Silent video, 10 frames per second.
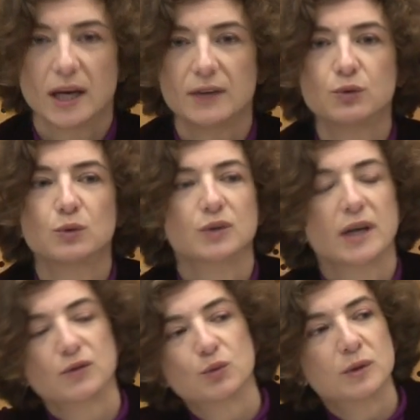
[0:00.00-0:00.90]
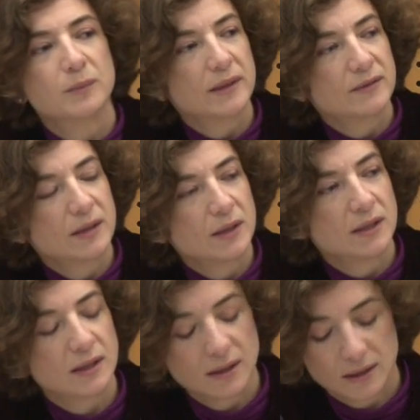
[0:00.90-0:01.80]
As you will may see
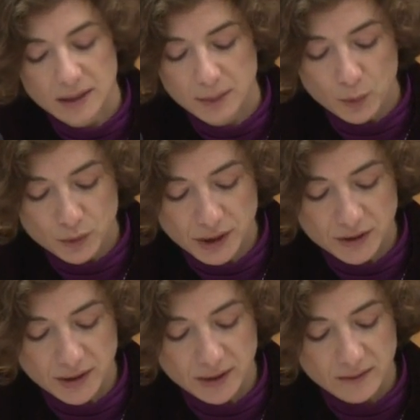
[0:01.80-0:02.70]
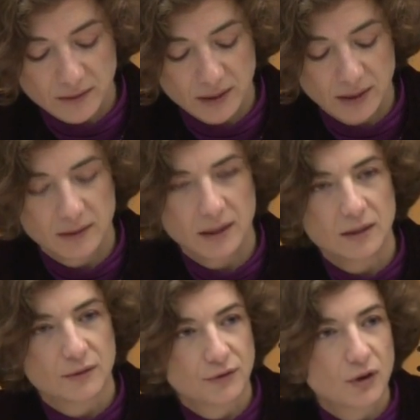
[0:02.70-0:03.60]
in more details in
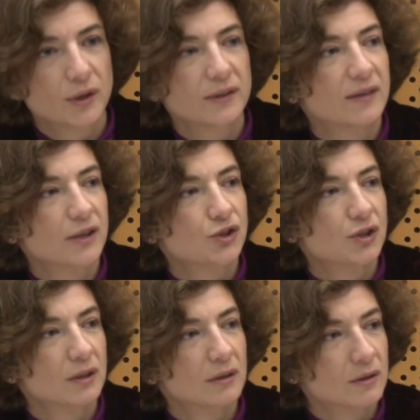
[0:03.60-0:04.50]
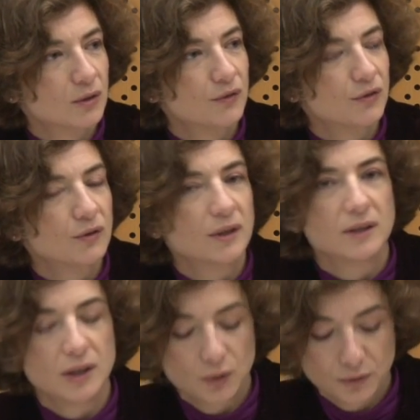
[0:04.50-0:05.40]
the following session concerning
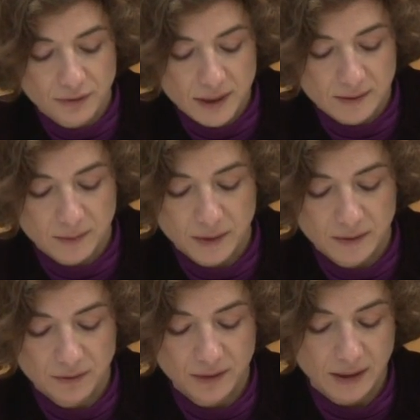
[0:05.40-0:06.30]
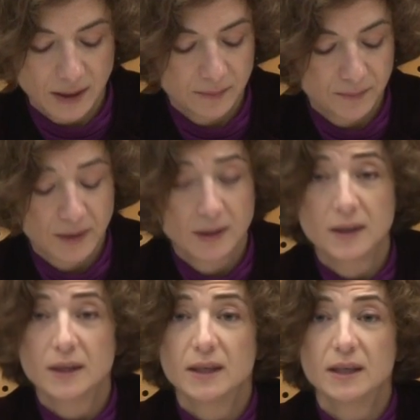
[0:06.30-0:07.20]
the EU funds specifically,
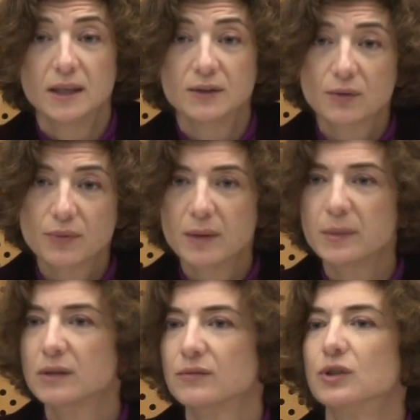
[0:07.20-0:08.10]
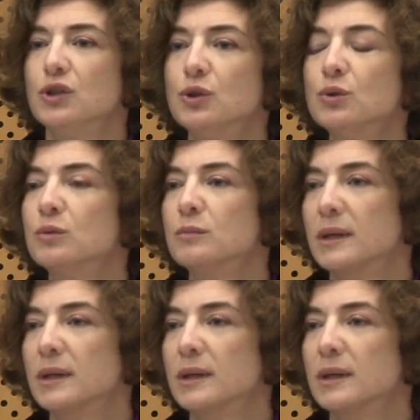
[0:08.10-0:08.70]
in the remit of the new